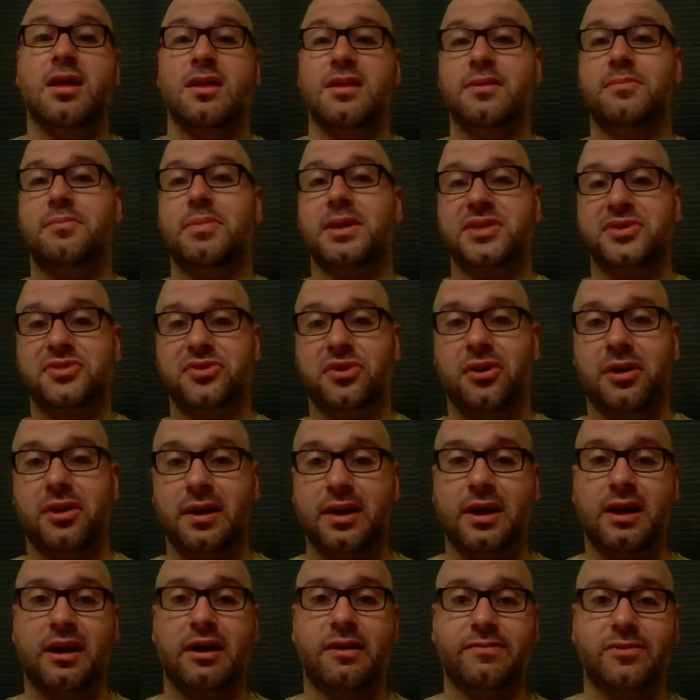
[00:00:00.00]
Then by starting
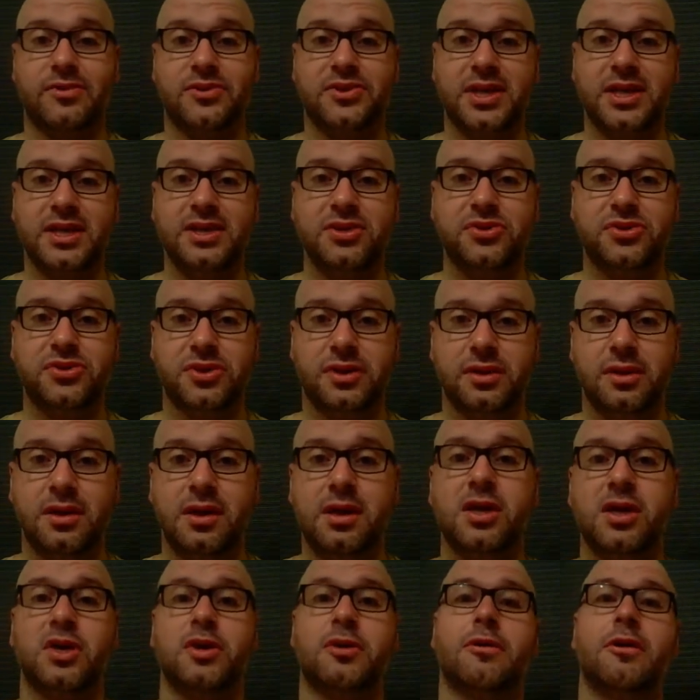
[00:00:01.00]
a conversation,
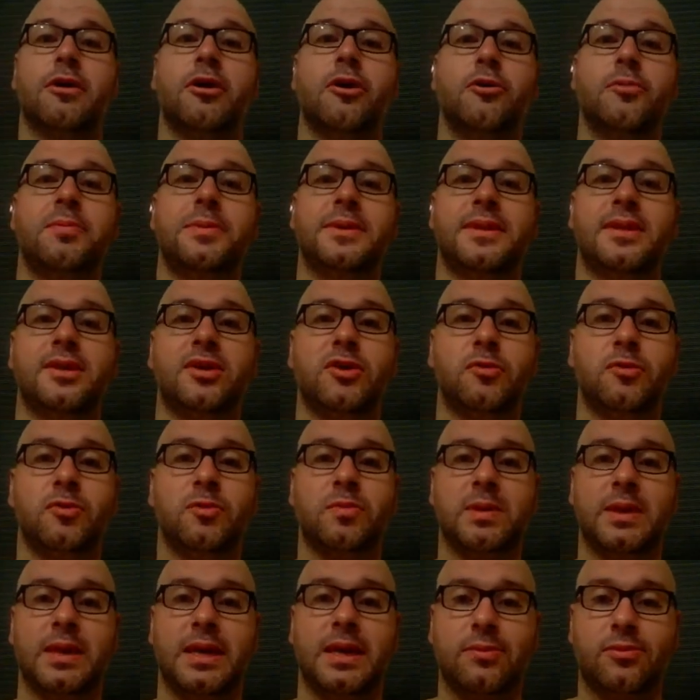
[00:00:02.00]
you're hoping that you
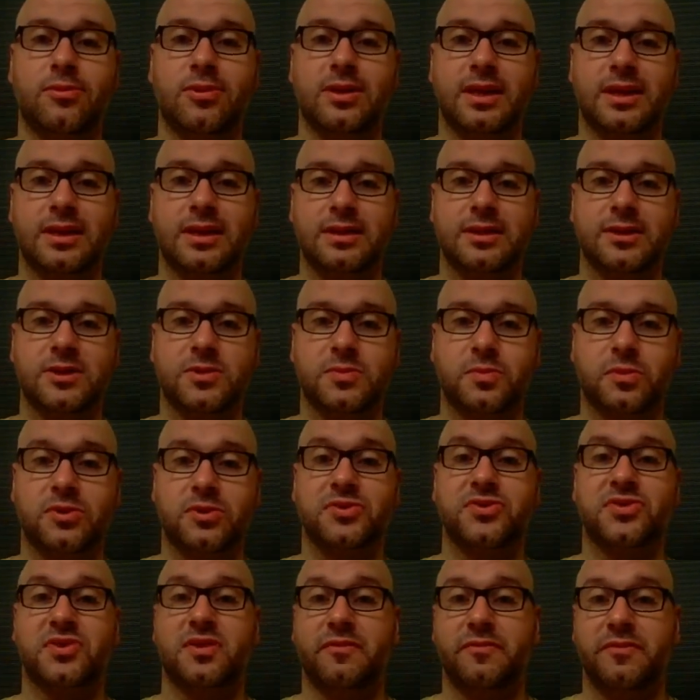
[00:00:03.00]
would be able to get this
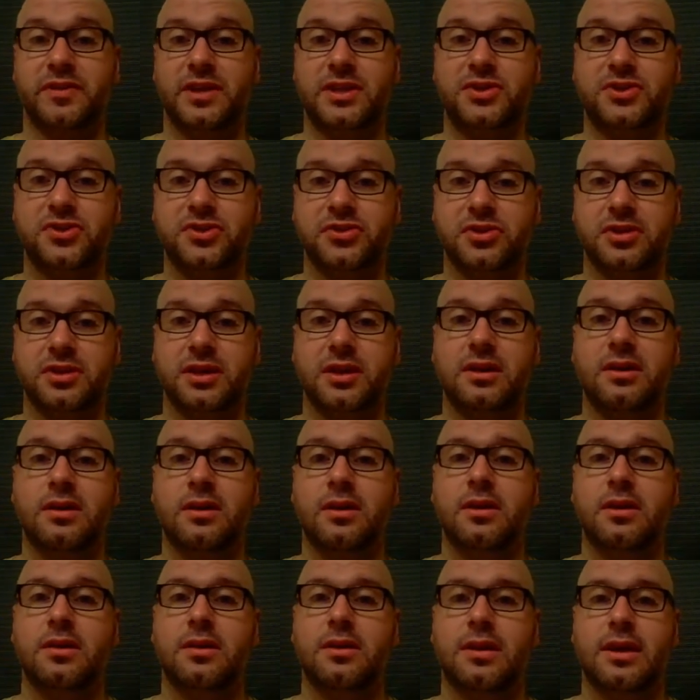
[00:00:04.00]
person eventually
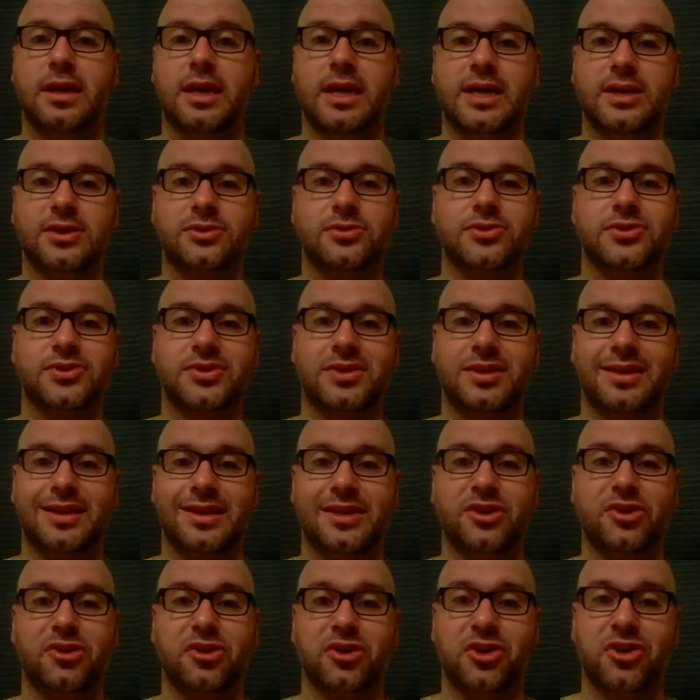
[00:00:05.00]
interested
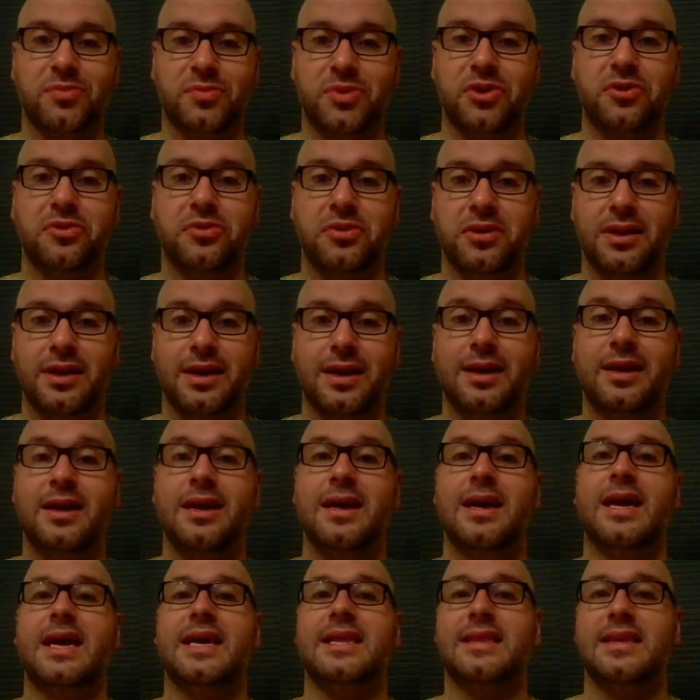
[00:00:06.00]
in your community.
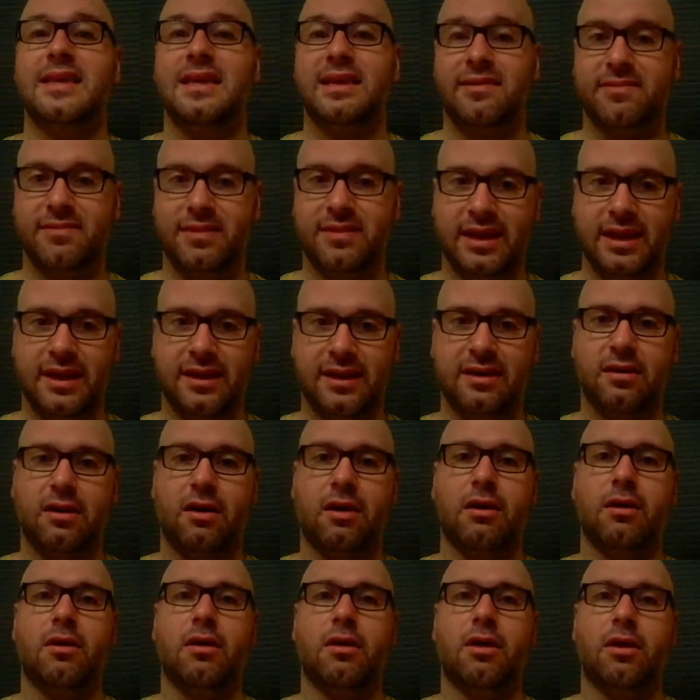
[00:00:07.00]
And then if they
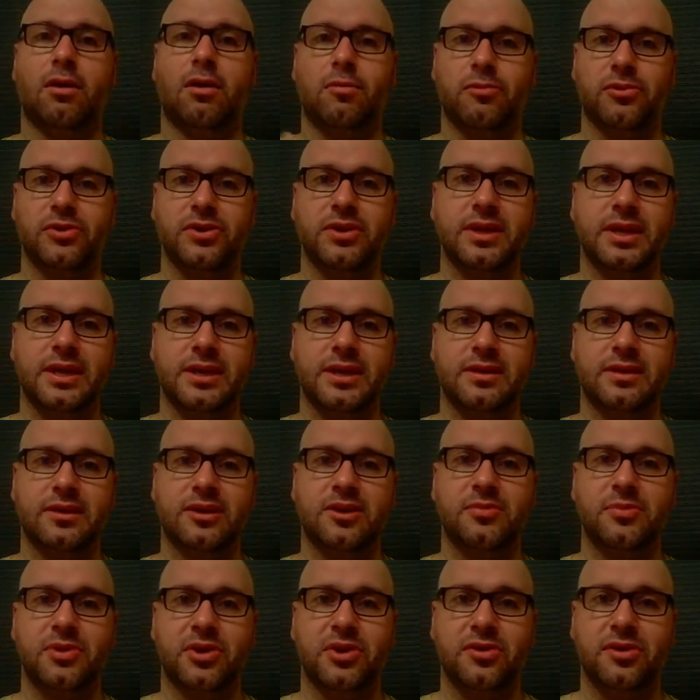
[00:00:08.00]
are really into the
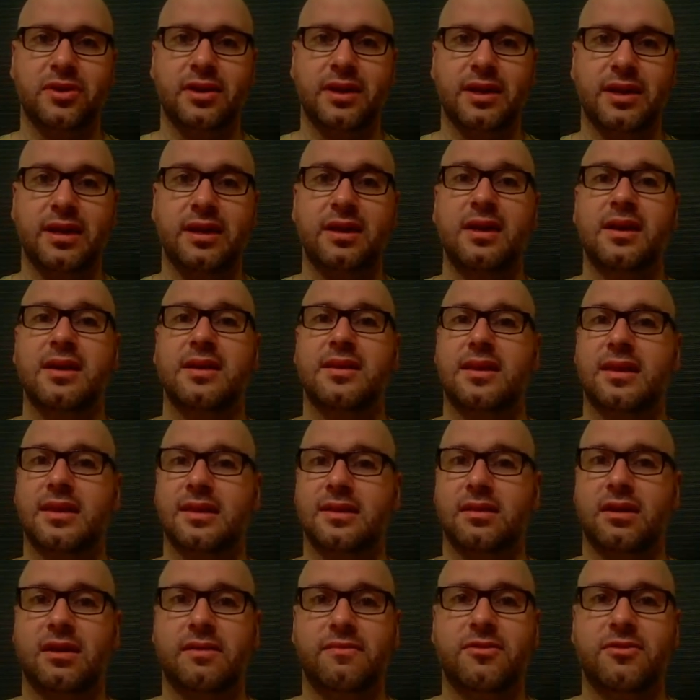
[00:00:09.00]
community, they
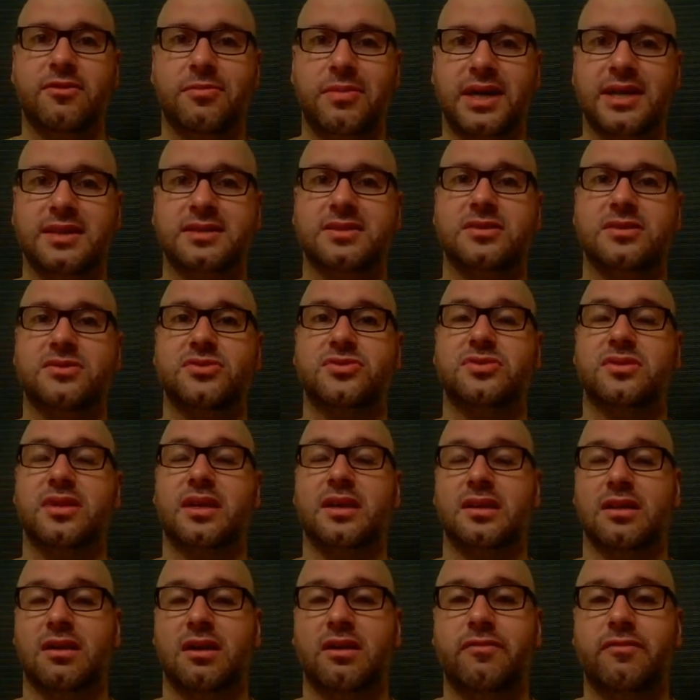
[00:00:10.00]
love the message,
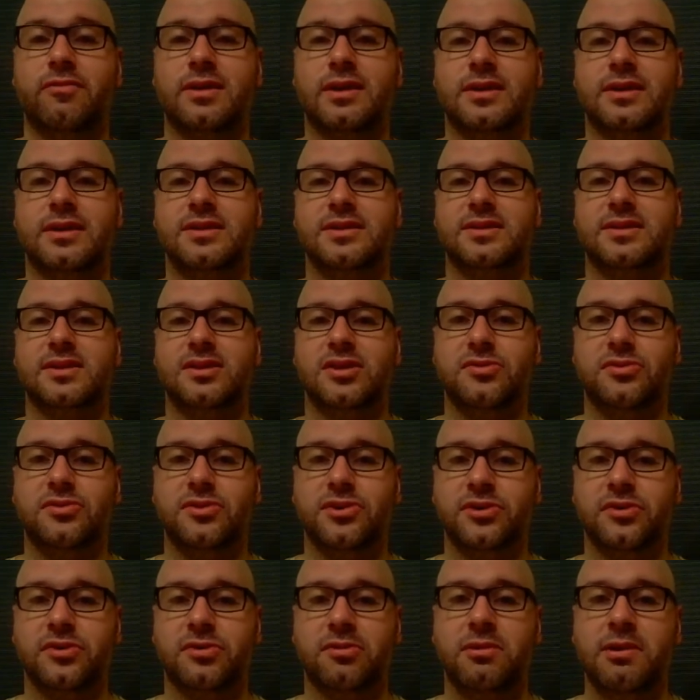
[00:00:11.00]
they love what it is that you
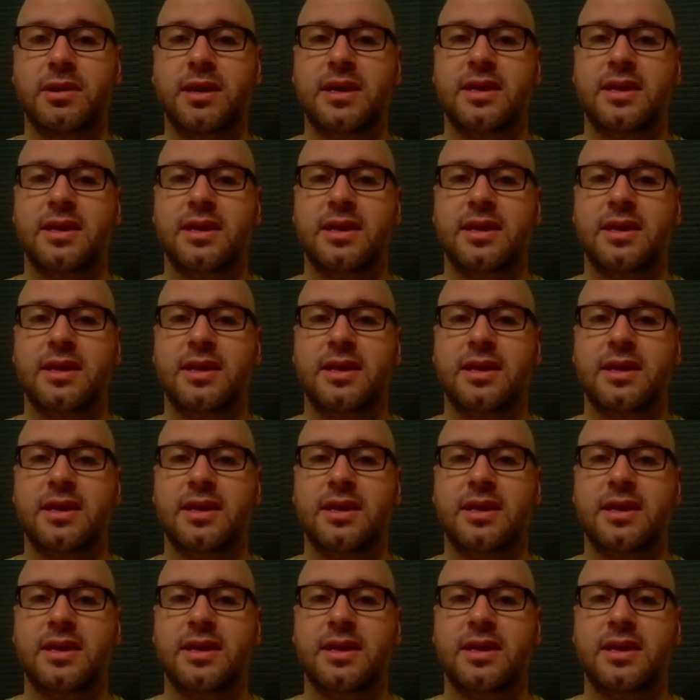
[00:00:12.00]
do,